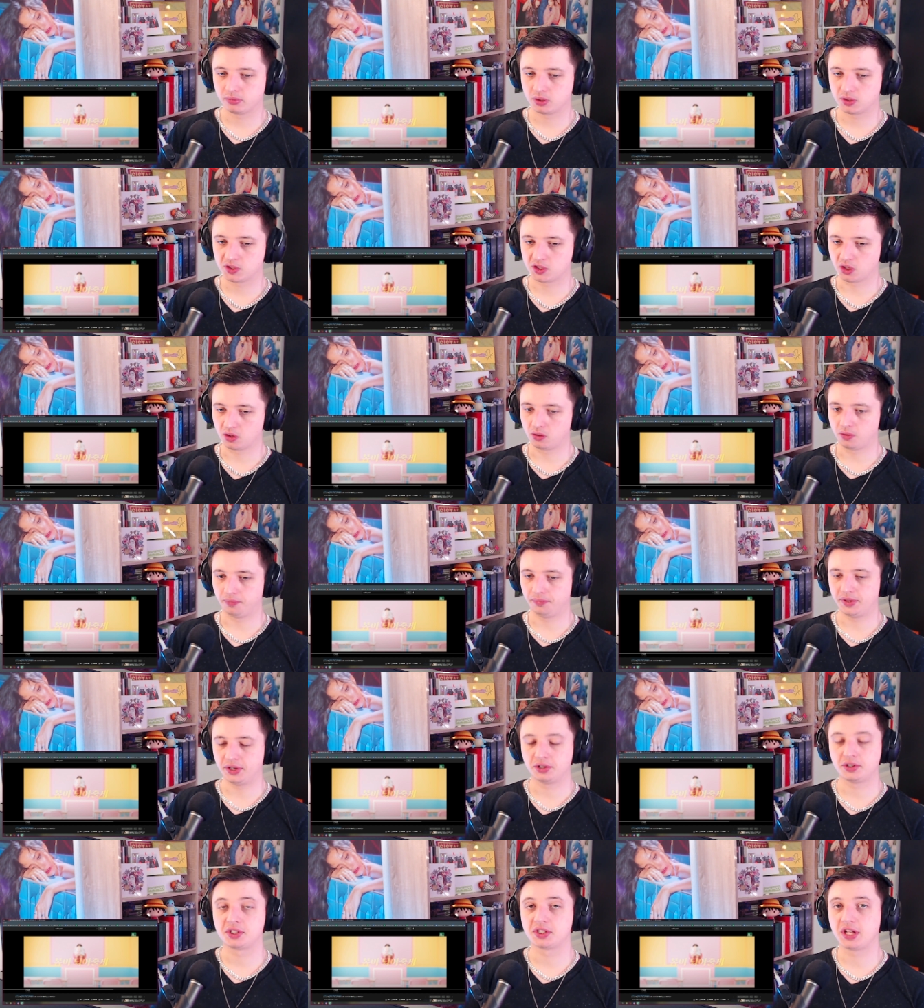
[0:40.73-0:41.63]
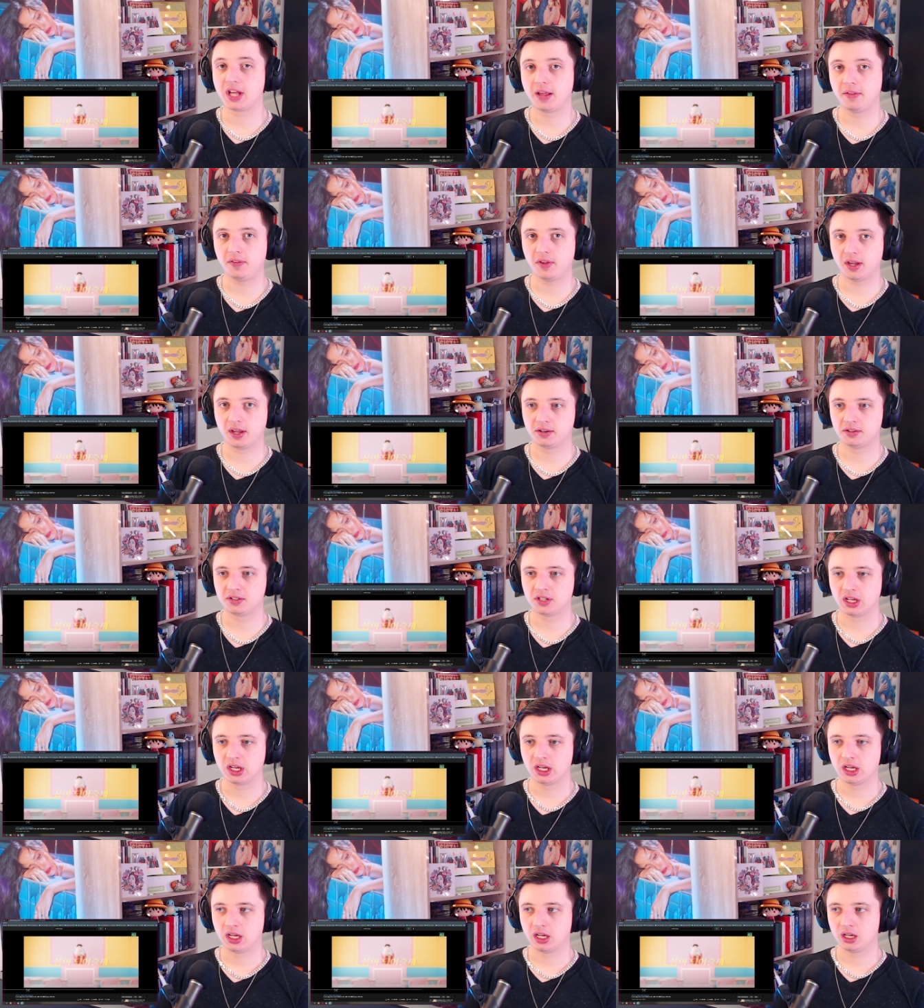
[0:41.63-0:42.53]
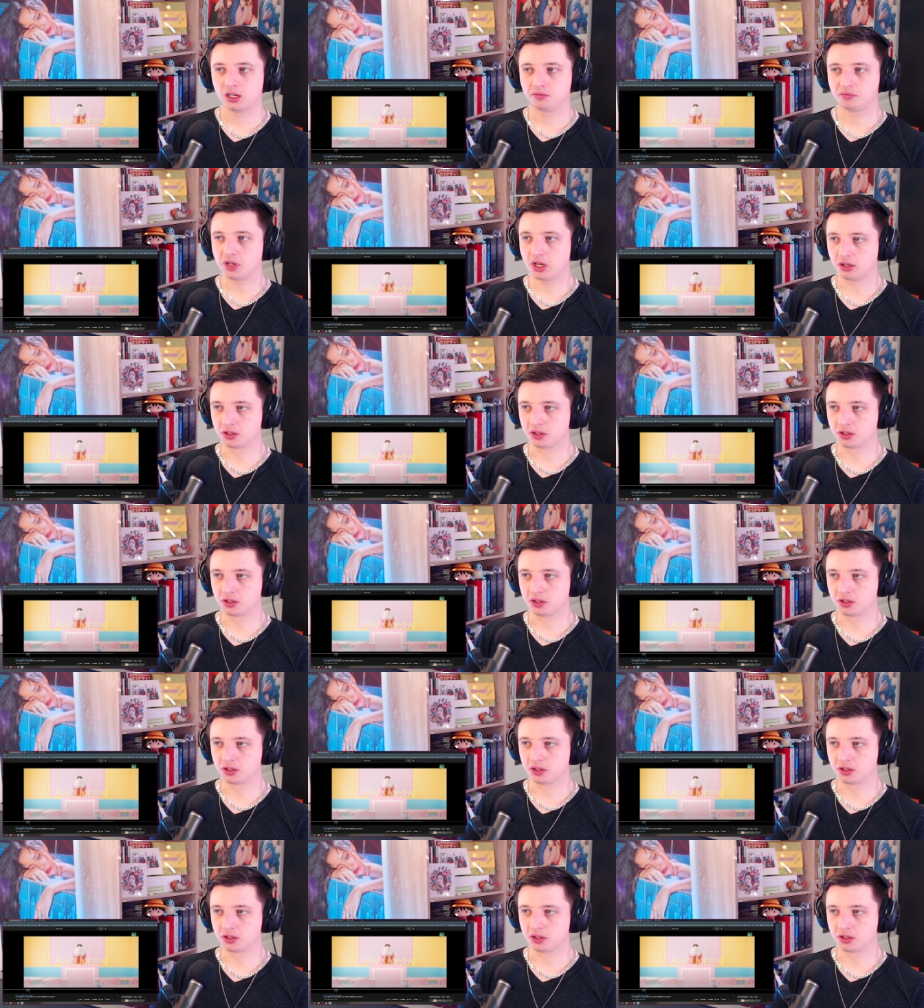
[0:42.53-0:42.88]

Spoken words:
So there's that. And yeah,